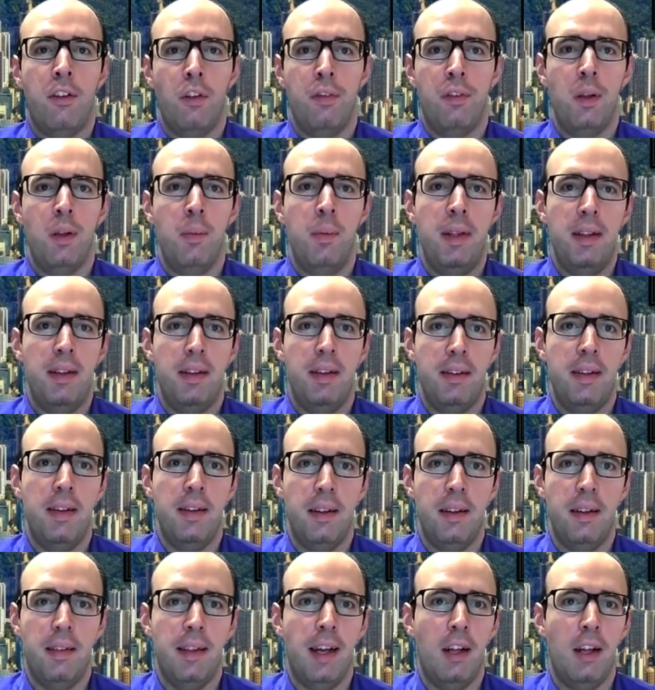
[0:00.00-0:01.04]
of
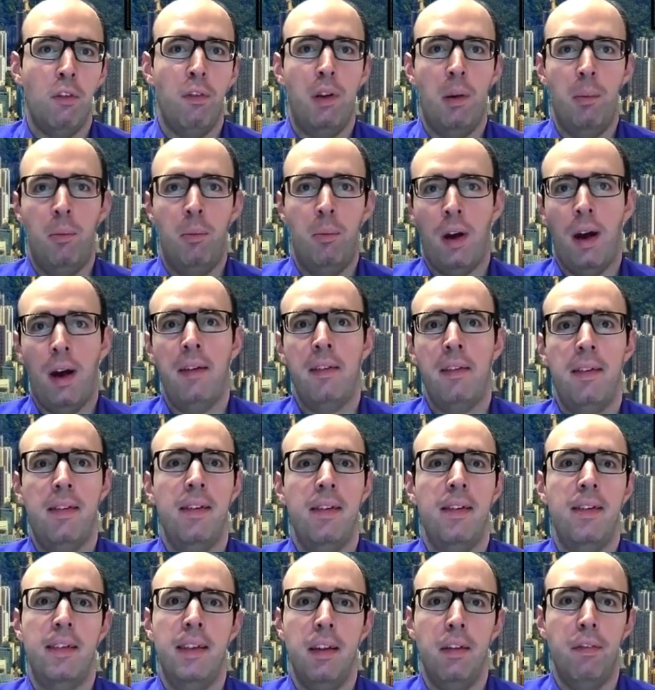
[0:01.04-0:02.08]
CBDCs and that of cryptocurrencies
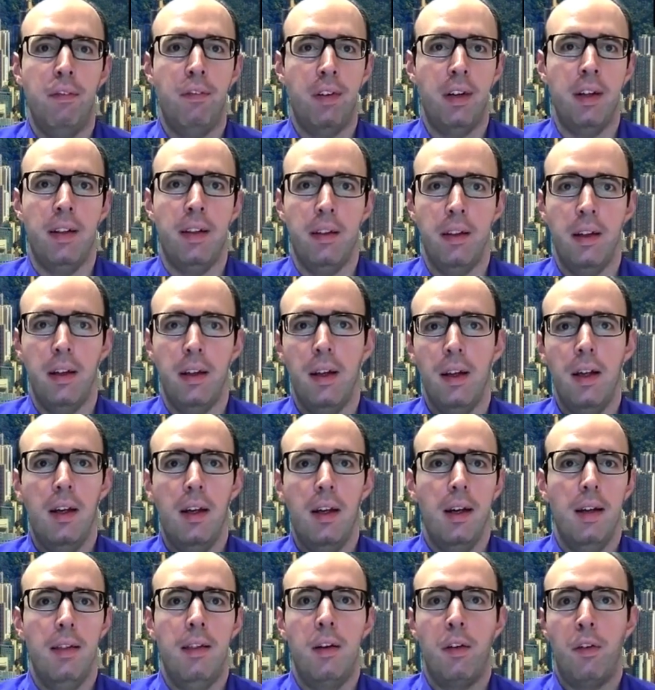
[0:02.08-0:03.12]
is different.
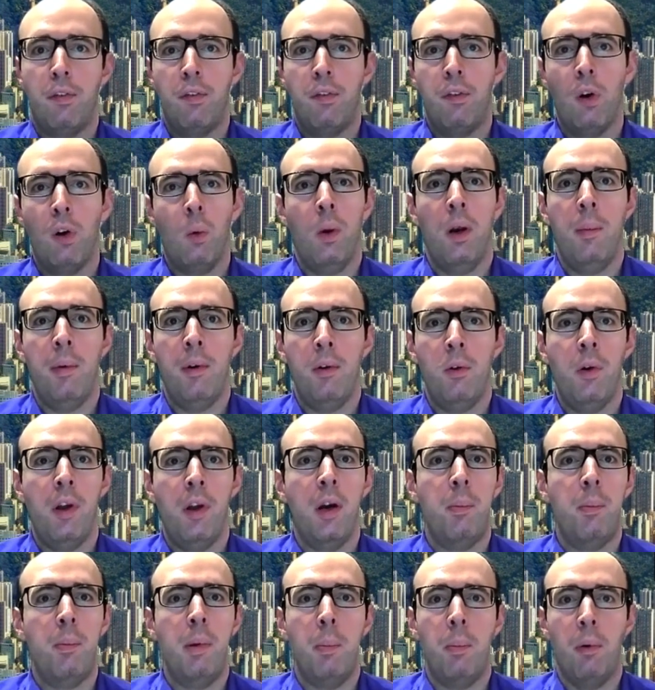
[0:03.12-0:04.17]
Therefore, whenever you
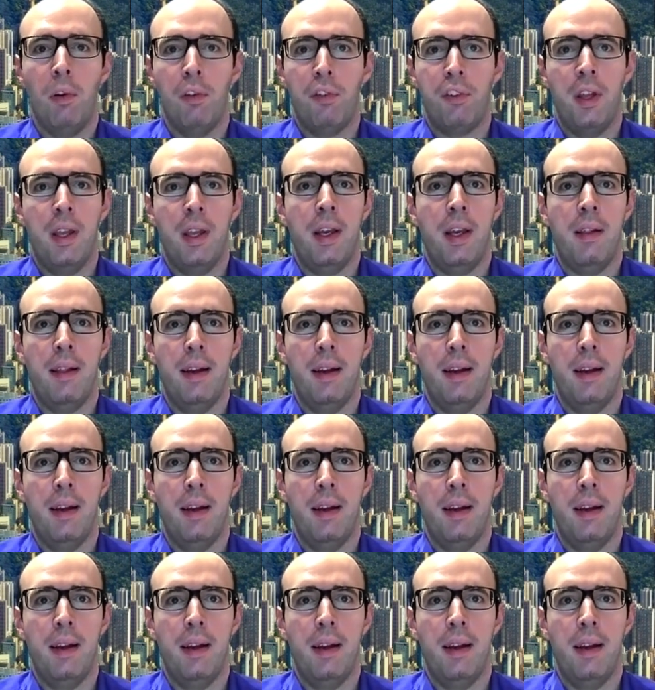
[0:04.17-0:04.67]
hear people saying